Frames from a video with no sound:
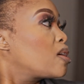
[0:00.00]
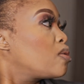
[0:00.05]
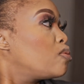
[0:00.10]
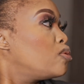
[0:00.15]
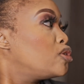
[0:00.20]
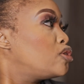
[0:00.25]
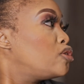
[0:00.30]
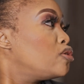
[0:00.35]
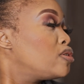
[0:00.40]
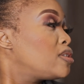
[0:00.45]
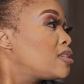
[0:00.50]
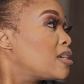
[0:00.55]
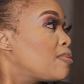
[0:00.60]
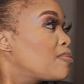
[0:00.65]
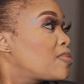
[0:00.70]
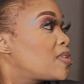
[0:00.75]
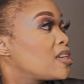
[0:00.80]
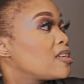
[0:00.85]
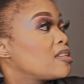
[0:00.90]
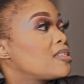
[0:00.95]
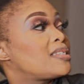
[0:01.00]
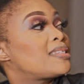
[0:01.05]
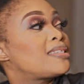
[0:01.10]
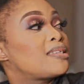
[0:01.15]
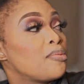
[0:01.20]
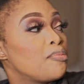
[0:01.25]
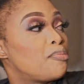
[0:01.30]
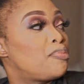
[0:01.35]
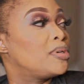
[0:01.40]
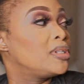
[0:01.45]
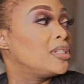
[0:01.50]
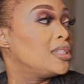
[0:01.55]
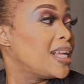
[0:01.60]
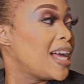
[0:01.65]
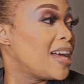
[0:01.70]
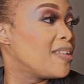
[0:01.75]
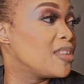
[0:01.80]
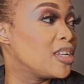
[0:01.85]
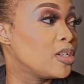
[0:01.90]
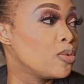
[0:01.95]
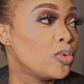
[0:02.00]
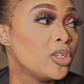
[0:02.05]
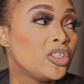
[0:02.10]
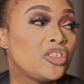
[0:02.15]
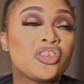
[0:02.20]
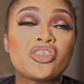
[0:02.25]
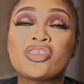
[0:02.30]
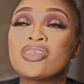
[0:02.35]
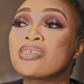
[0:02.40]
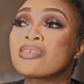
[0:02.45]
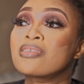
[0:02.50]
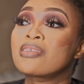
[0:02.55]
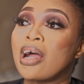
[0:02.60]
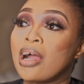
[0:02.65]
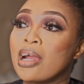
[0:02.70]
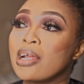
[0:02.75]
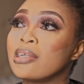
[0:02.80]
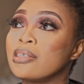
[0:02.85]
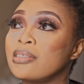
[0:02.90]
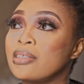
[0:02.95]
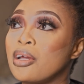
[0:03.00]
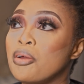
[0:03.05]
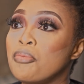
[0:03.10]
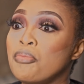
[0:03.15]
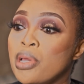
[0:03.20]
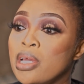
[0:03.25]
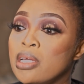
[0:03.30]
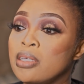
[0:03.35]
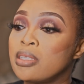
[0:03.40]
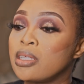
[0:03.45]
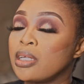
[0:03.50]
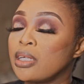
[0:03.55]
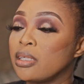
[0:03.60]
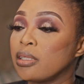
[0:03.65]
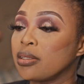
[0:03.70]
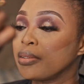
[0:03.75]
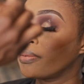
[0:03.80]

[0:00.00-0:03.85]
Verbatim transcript: we do something simple and then we just style it amazing.